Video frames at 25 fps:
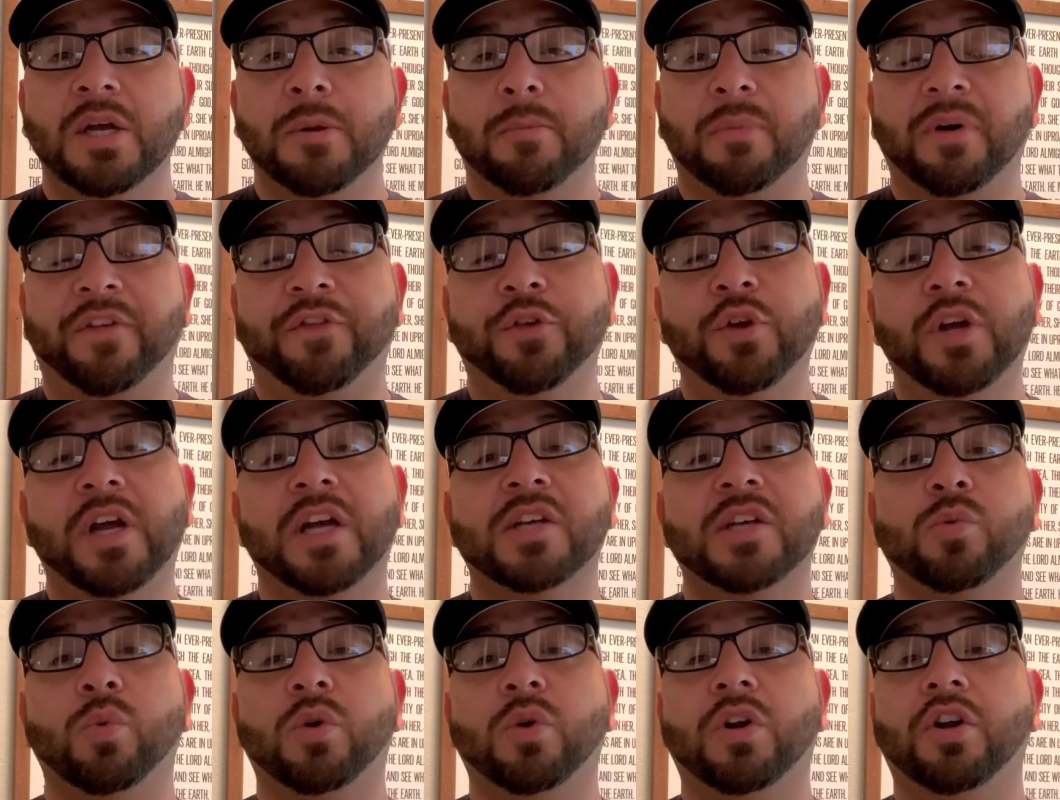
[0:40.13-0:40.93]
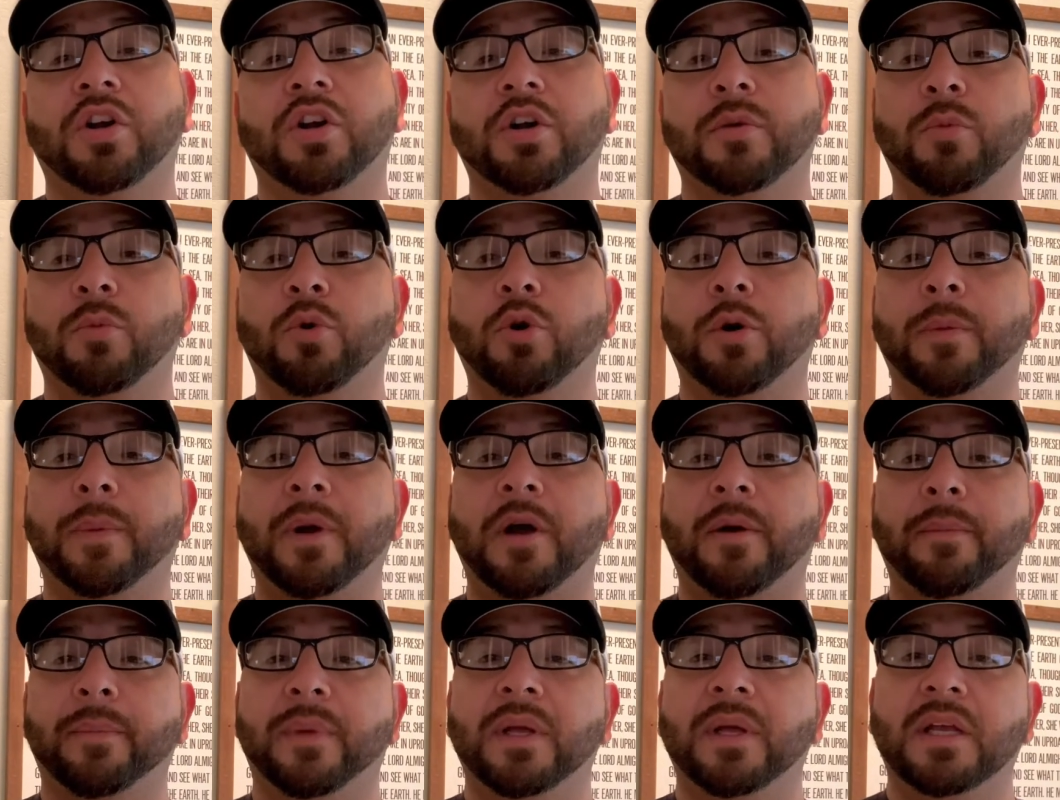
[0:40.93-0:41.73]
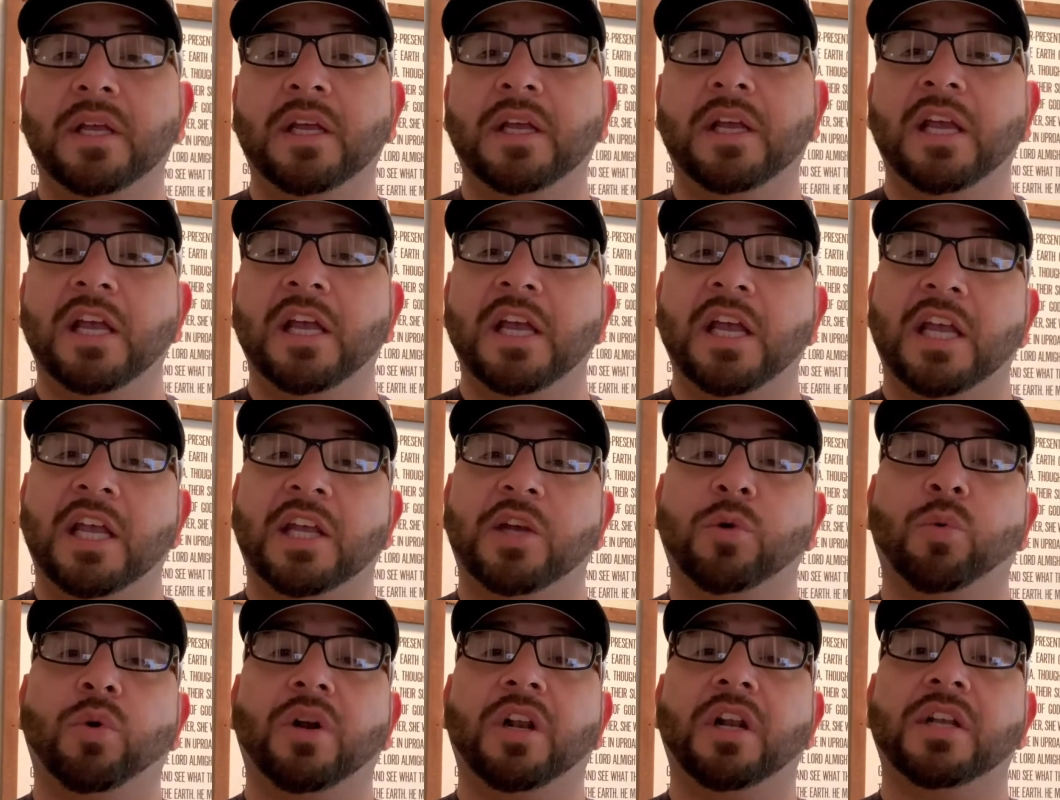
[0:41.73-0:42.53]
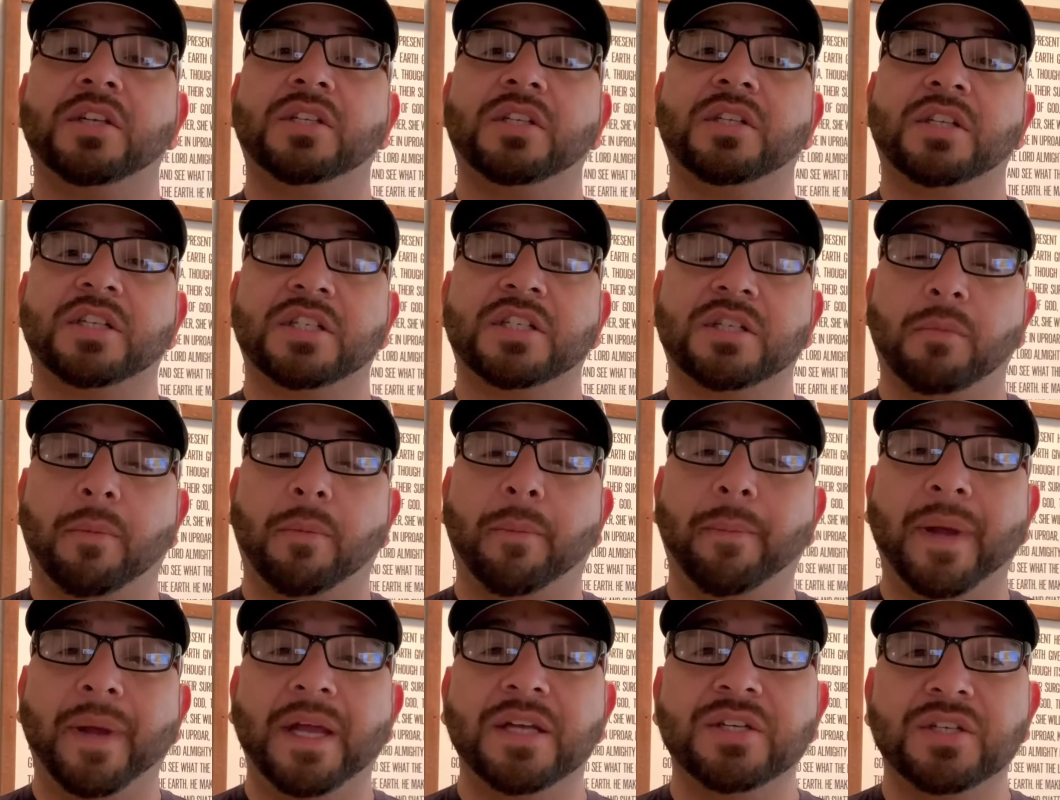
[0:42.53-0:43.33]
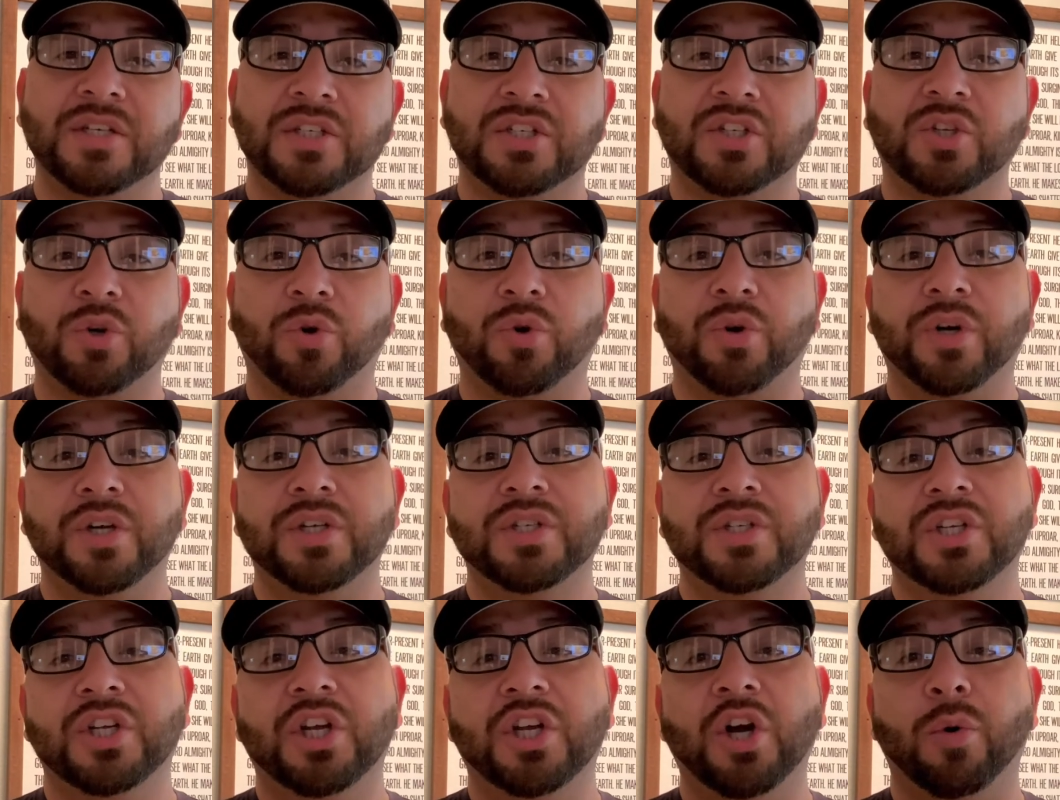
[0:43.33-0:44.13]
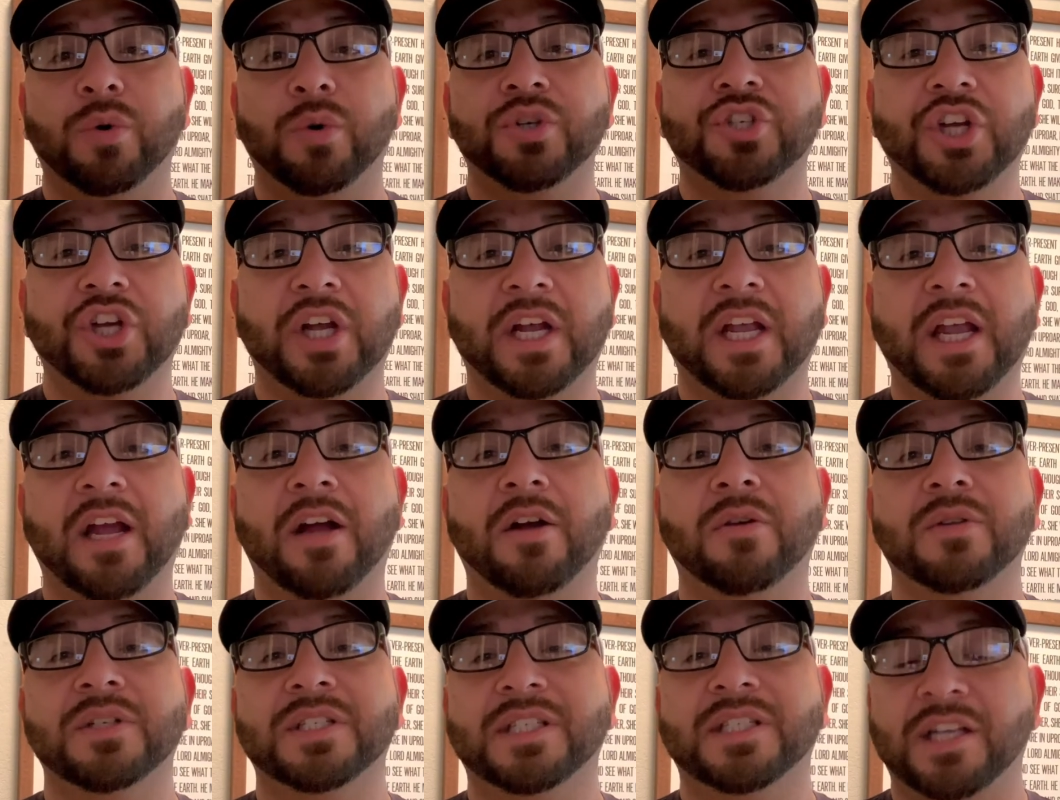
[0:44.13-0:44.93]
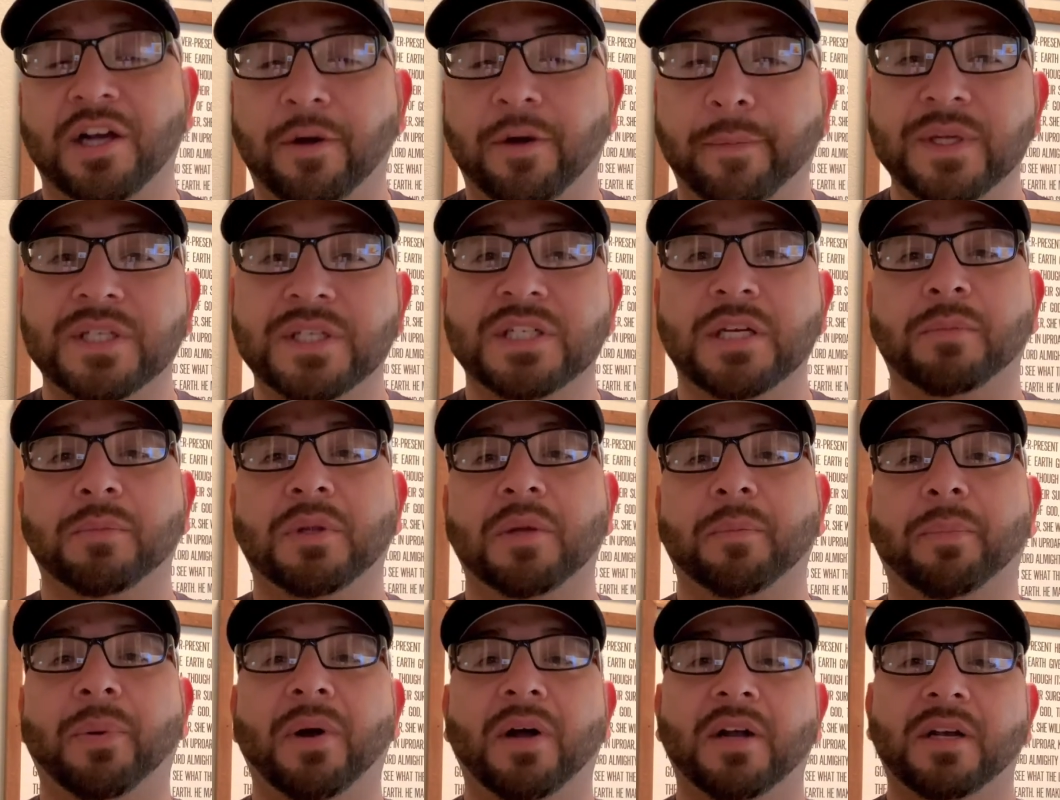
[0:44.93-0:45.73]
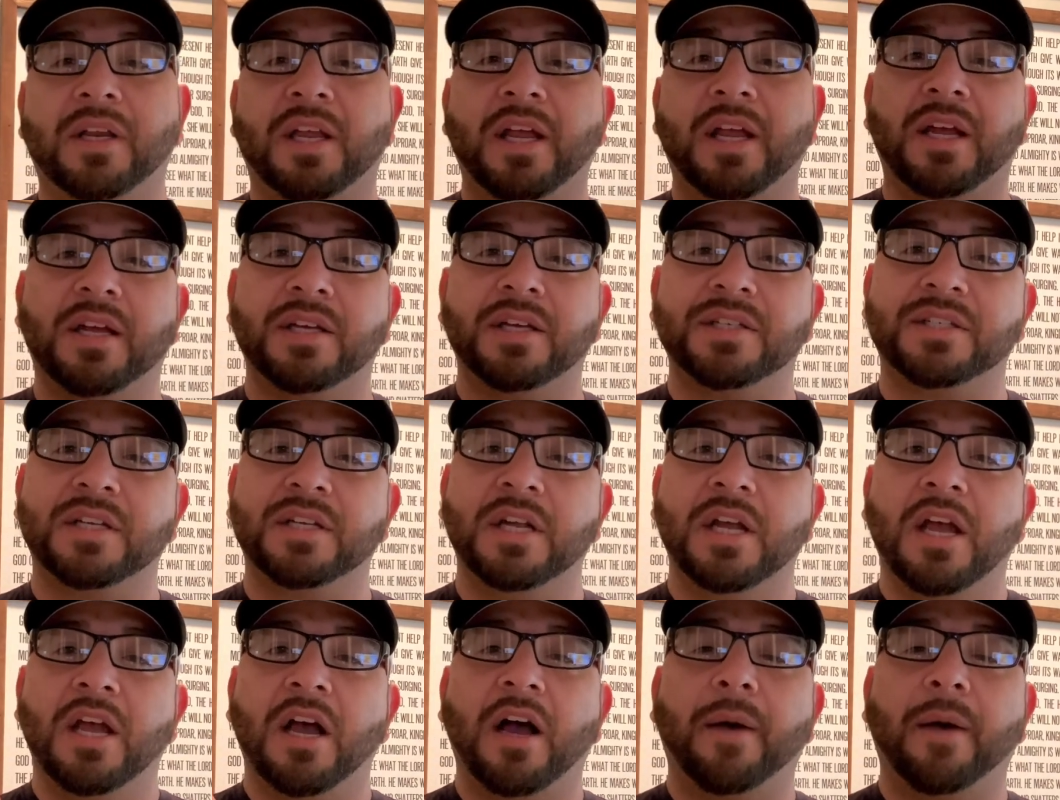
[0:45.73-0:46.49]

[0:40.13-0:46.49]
But if you guys want to learn more about me and you want to listen to some amazing stories, go and check out Tell Me Something Podcast.